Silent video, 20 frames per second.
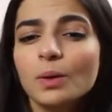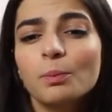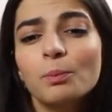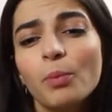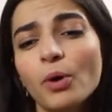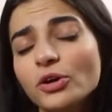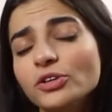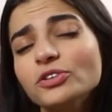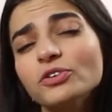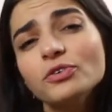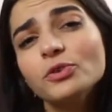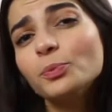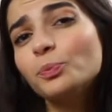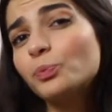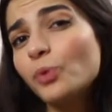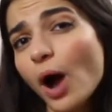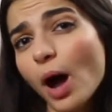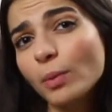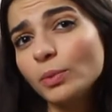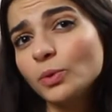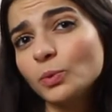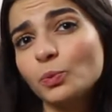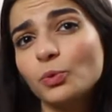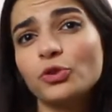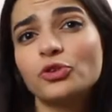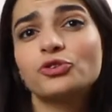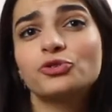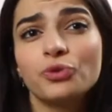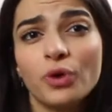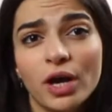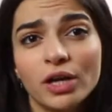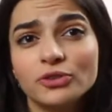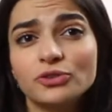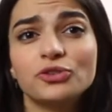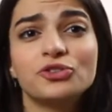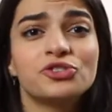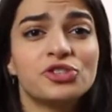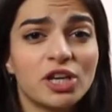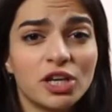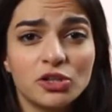Part of the problem with trying to
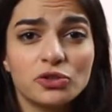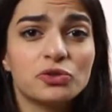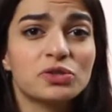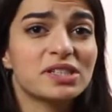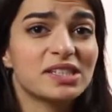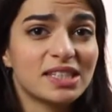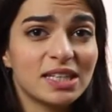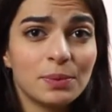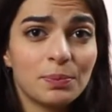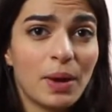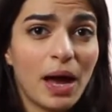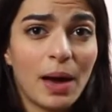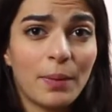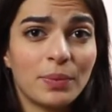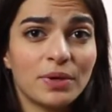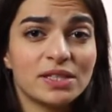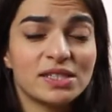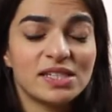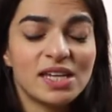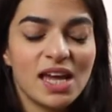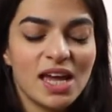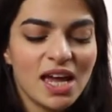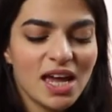change your sleep habits